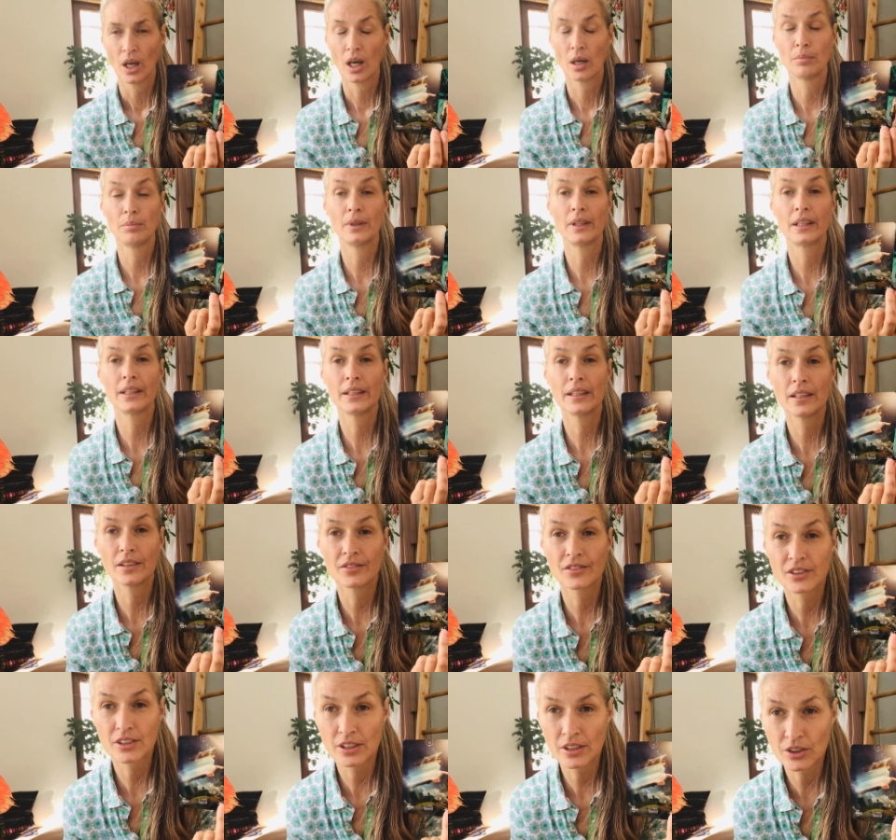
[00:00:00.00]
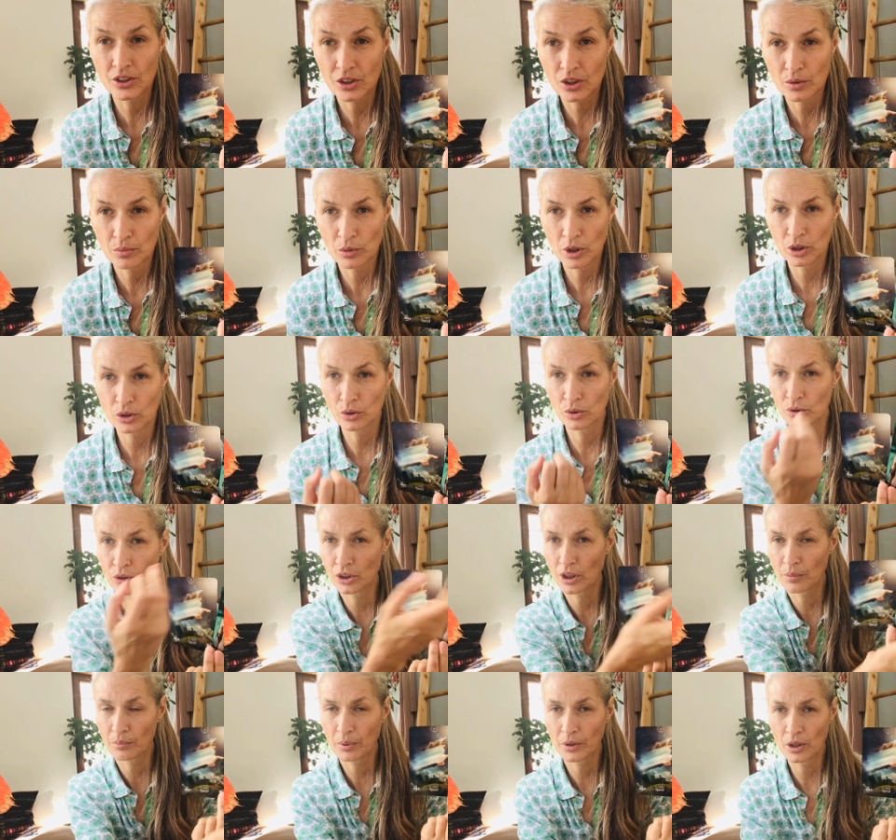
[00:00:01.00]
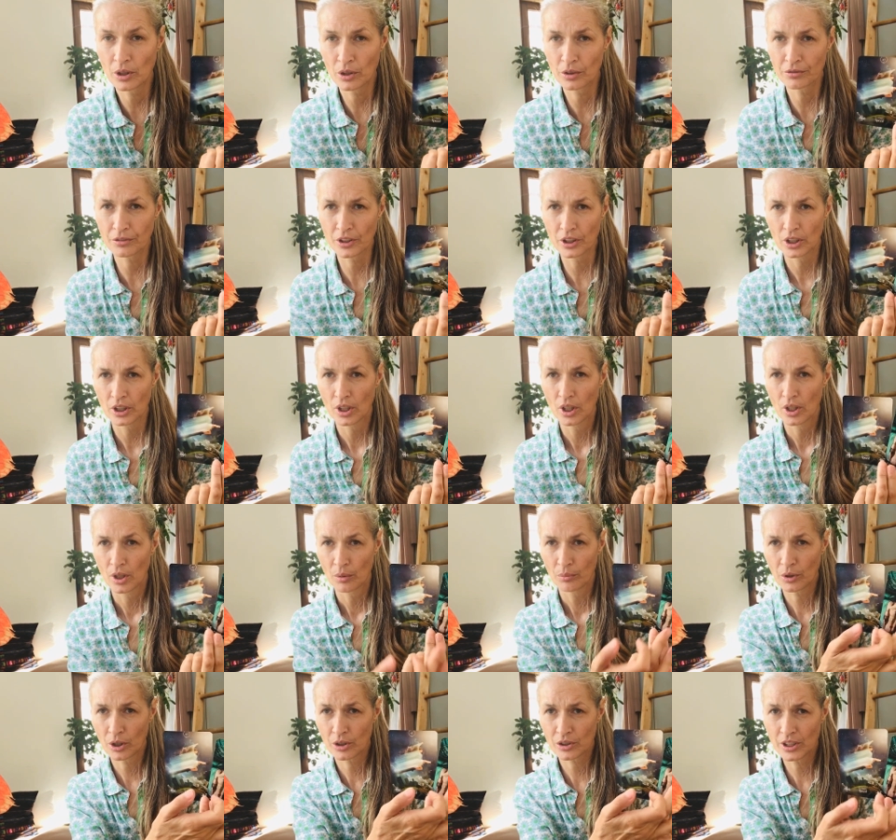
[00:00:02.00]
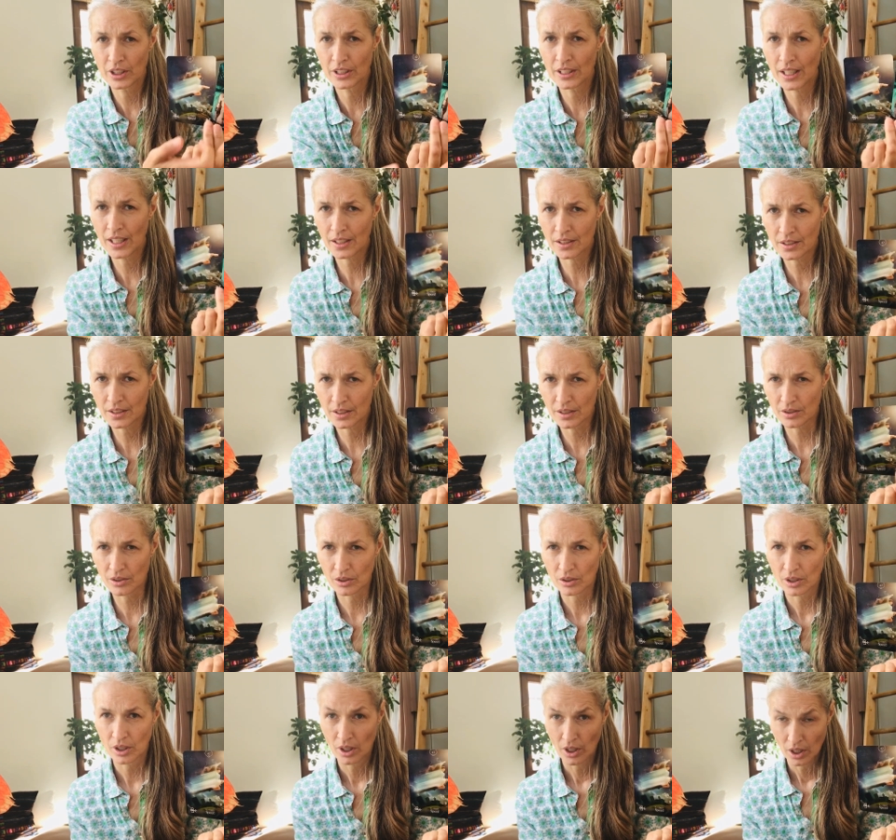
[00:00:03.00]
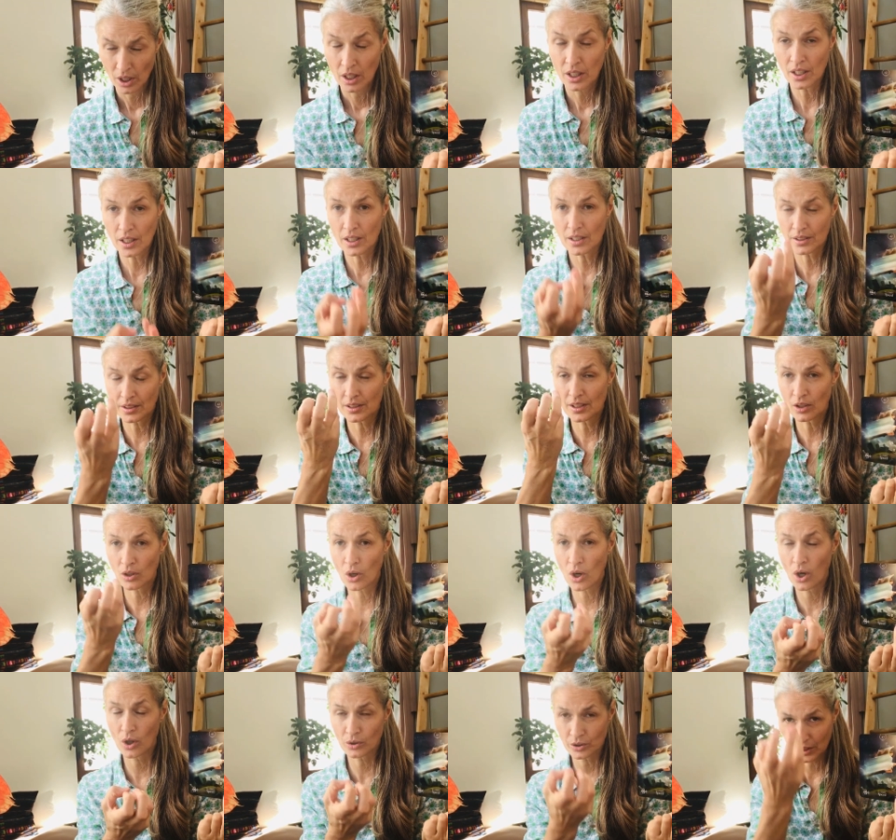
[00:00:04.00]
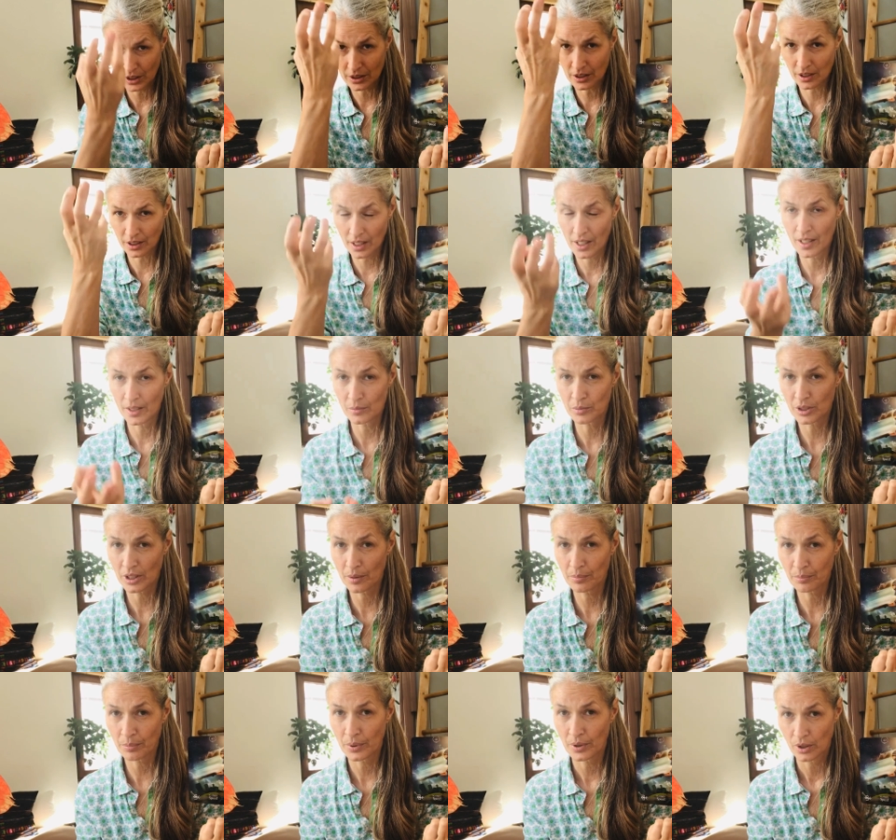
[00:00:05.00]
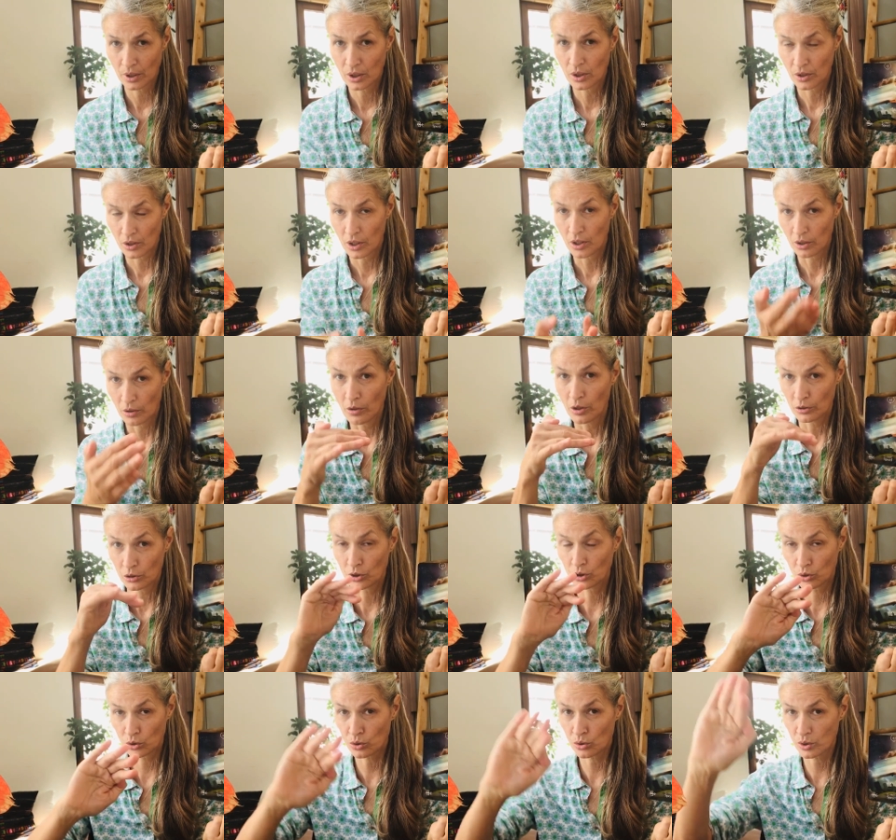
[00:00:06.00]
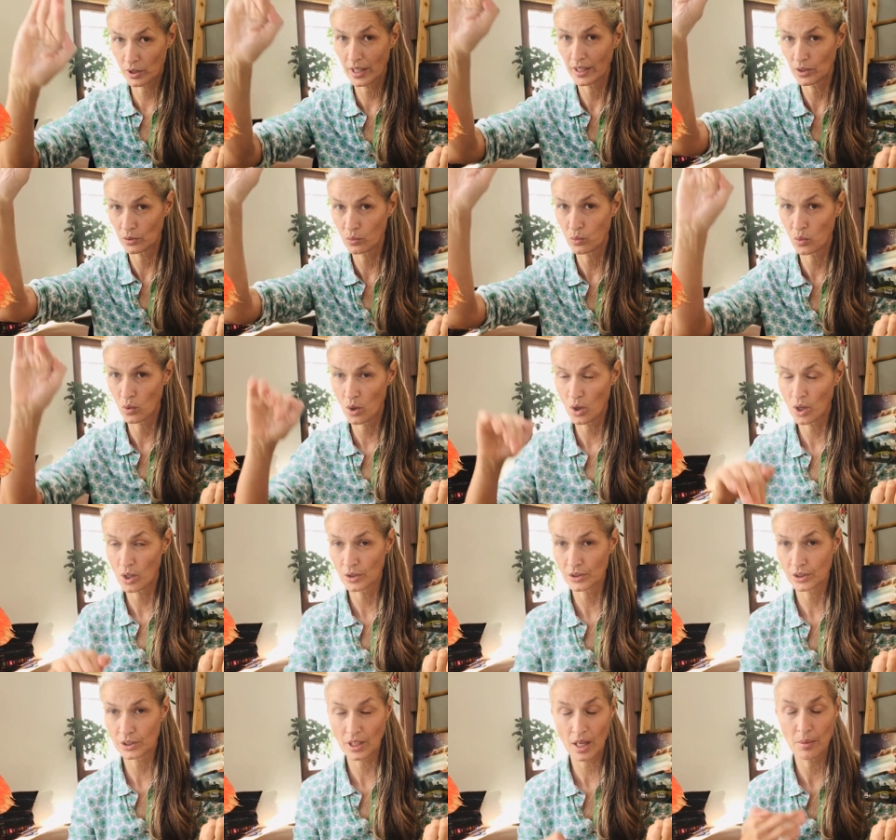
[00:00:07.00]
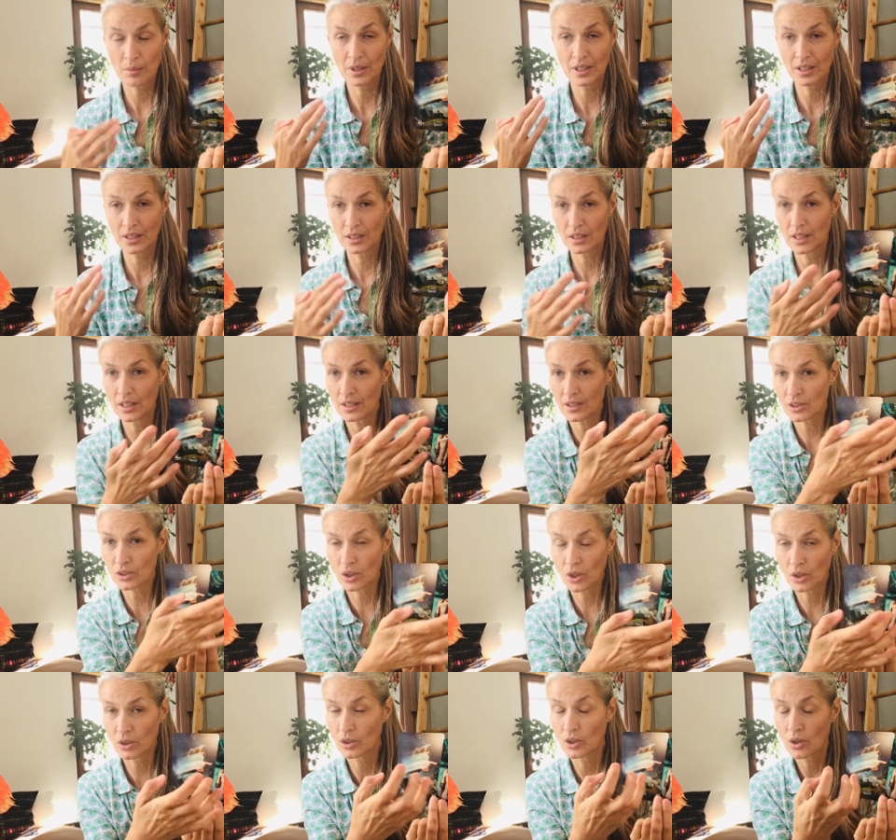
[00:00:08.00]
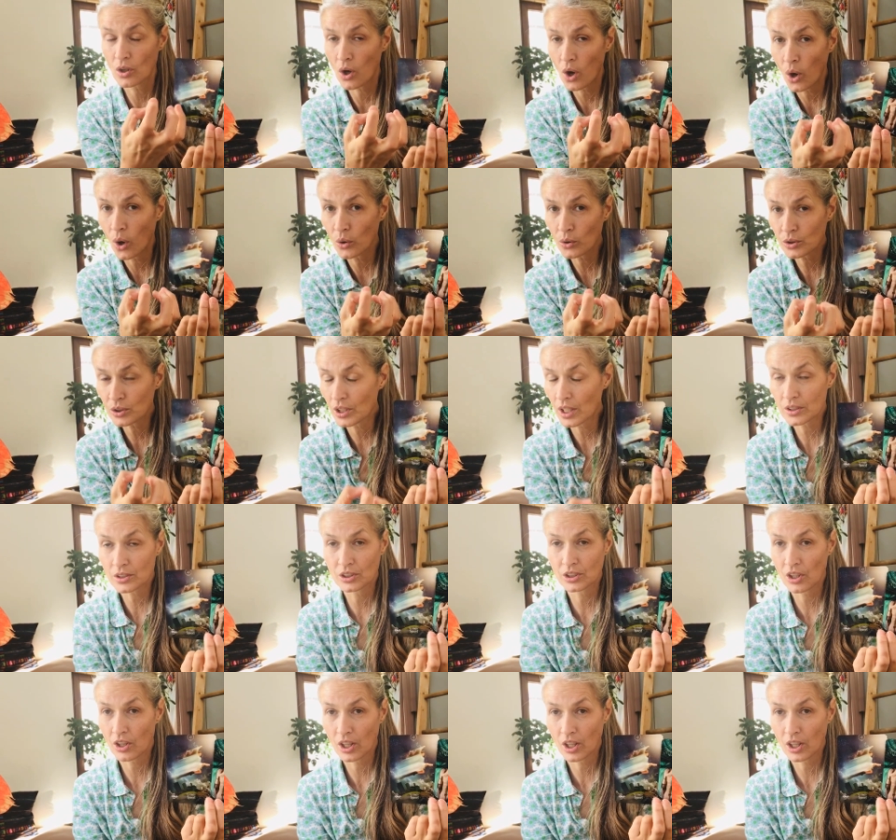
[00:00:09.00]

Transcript: a belief system and you're jumping over because he dances. He's the goat that climbs up straight walls. I mean, this the goat does